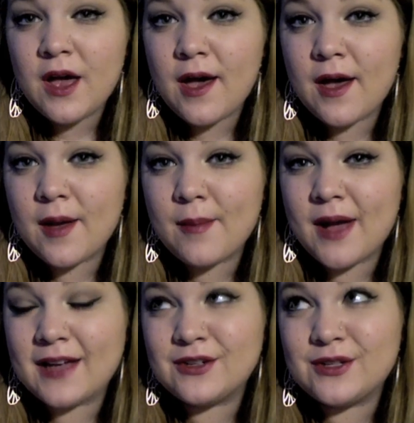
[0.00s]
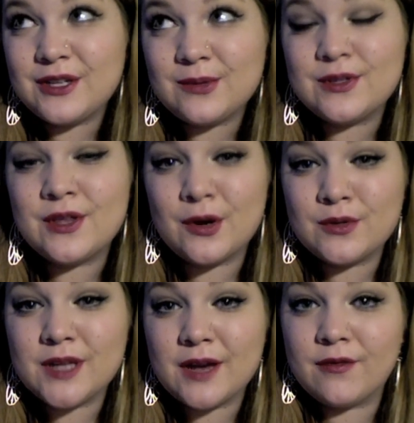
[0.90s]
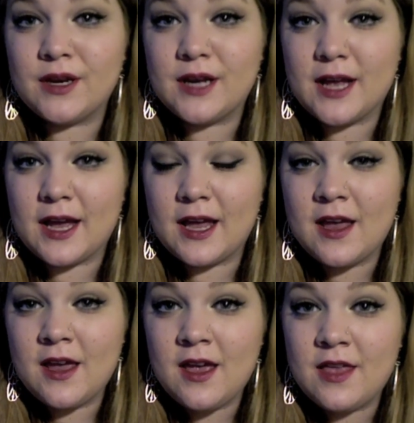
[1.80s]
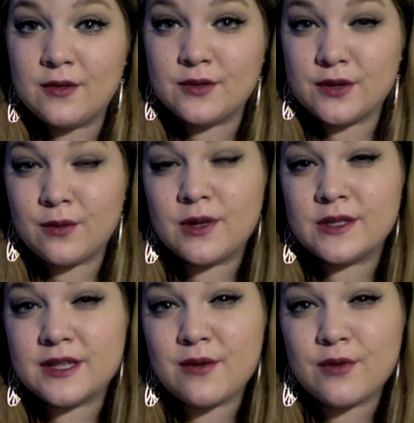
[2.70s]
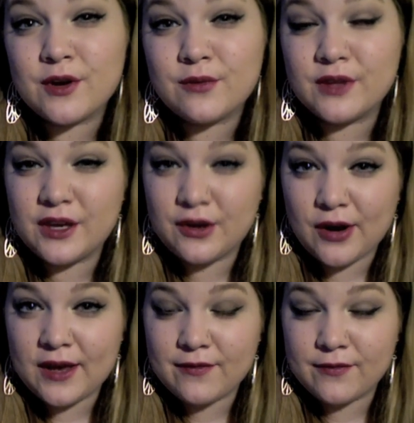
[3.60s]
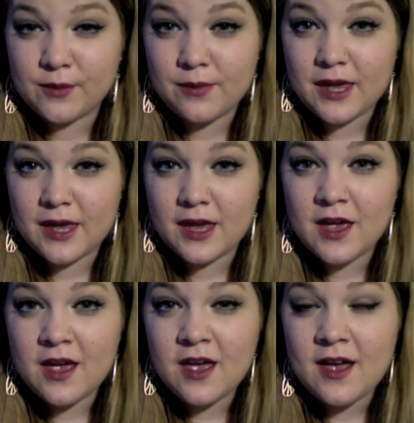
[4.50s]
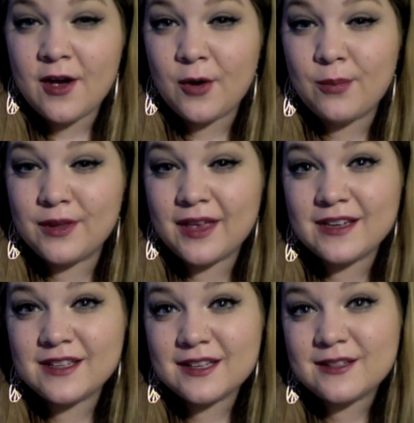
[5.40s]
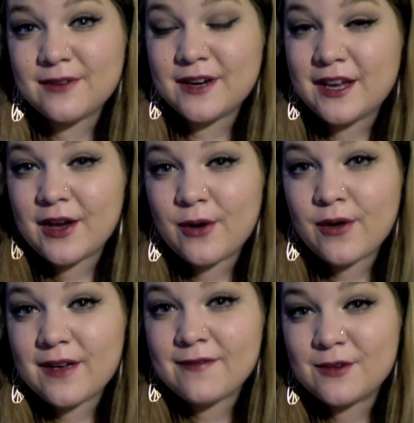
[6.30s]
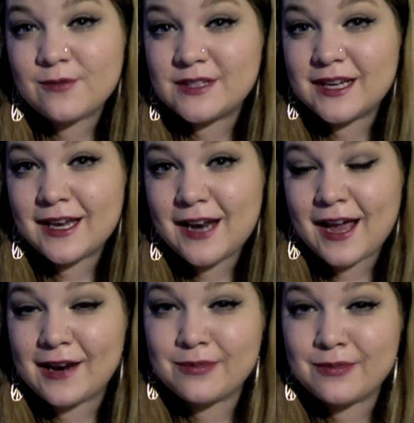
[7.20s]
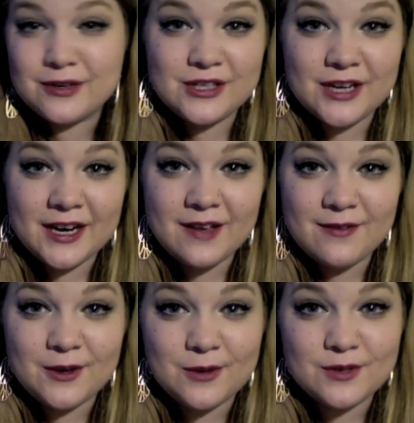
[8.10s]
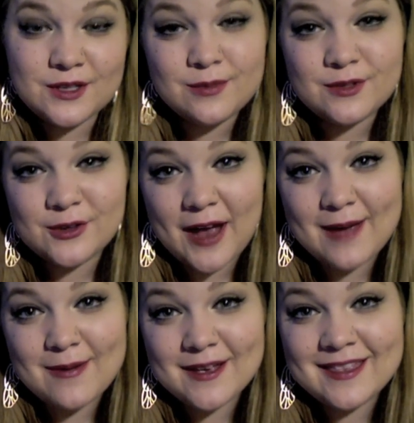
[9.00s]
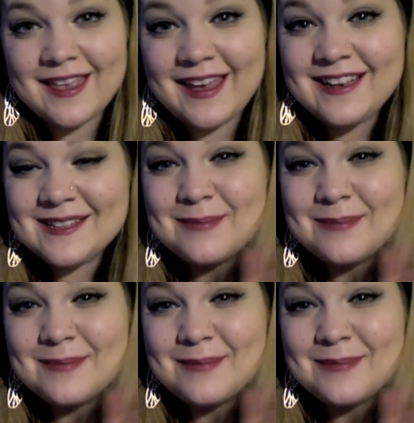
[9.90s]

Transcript: I just use those every day. Those are the ones that work really great for me. Hope you liked this video. If you did, I'd appreciate it if you'd subscribe. Thanks,